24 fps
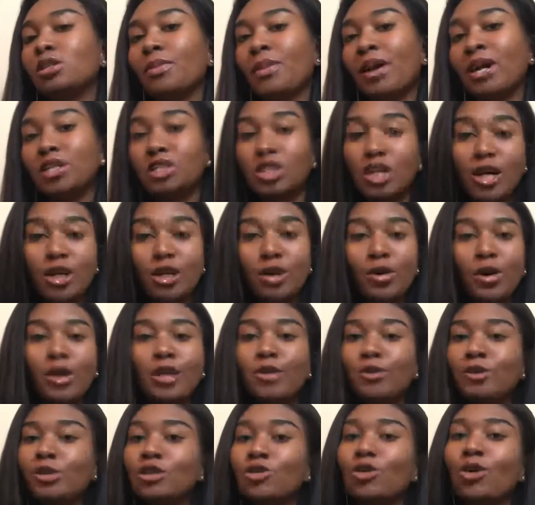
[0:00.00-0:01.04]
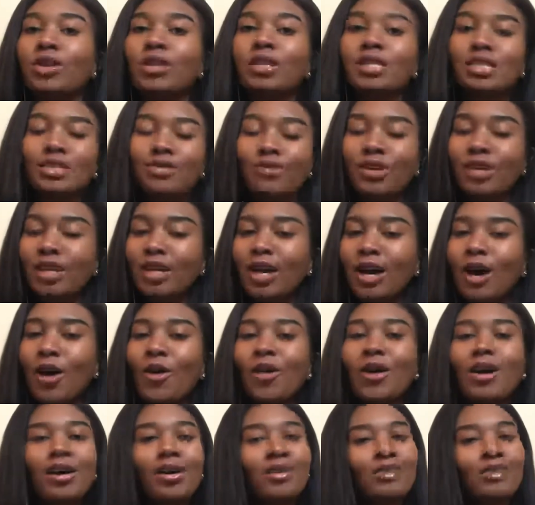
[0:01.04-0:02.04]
to my channel and you enjoyed this video